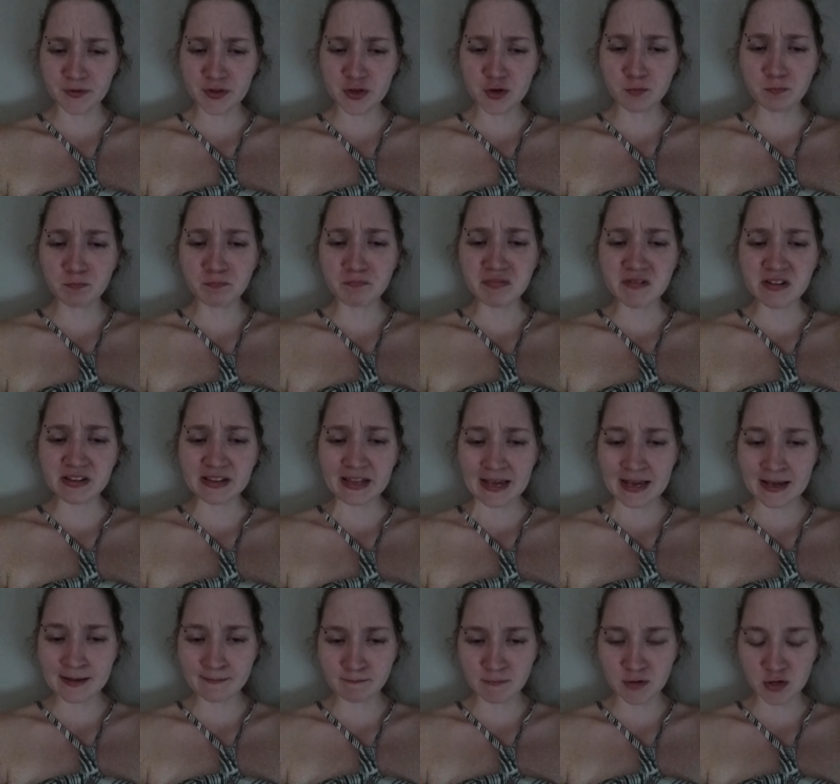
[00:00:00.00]
You
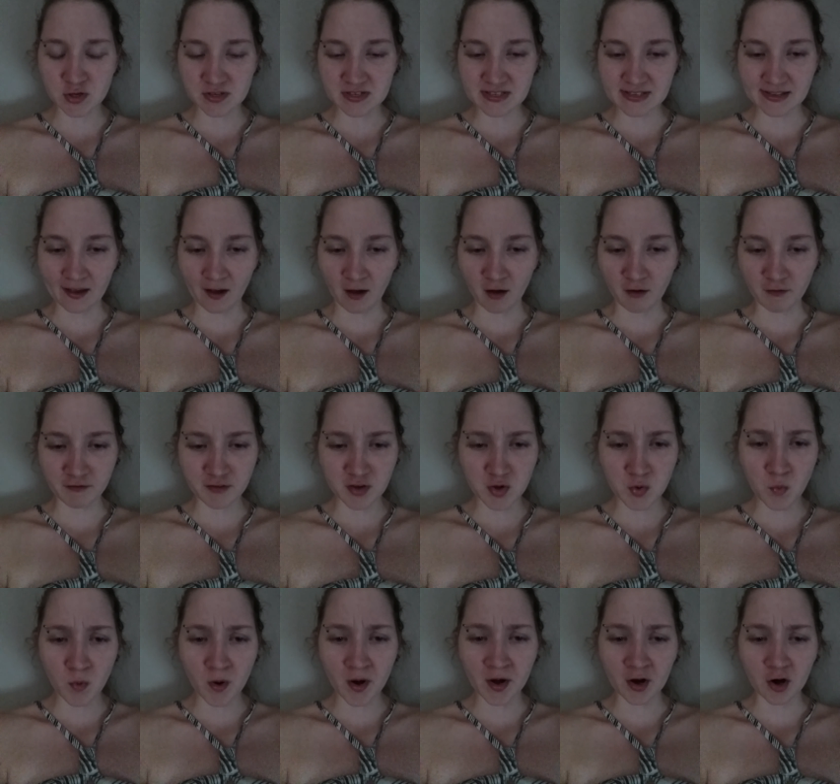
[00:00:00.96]
blame yourself.
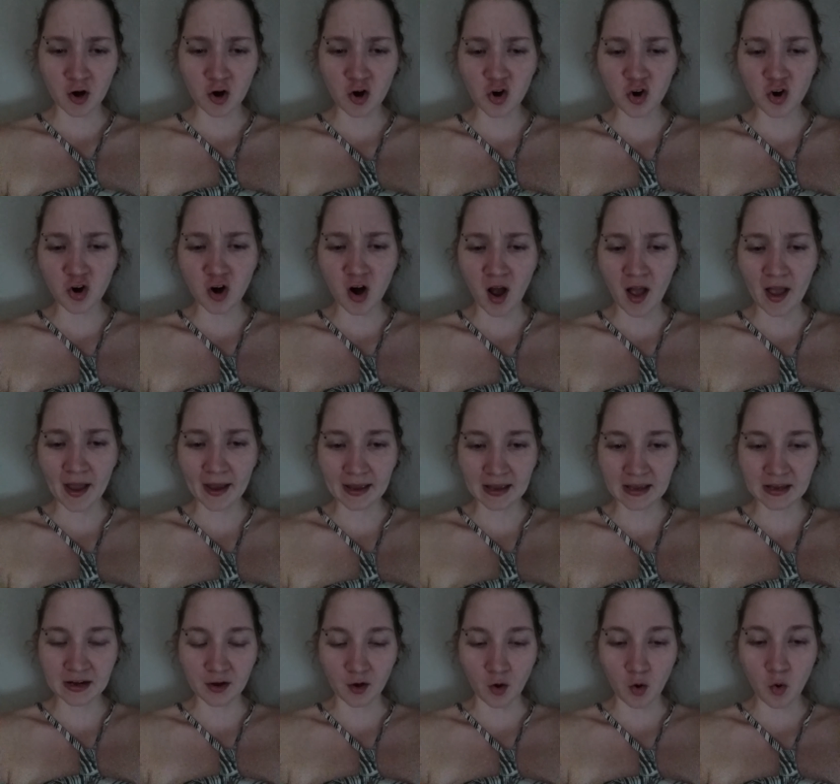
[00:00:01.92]
You want to cry
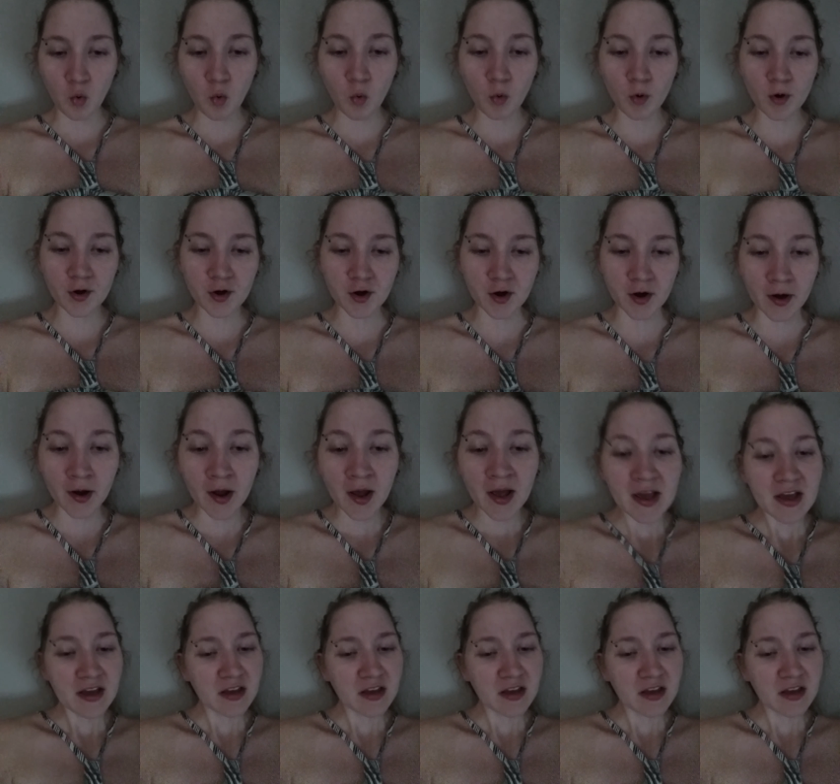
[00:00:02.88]
in a corner.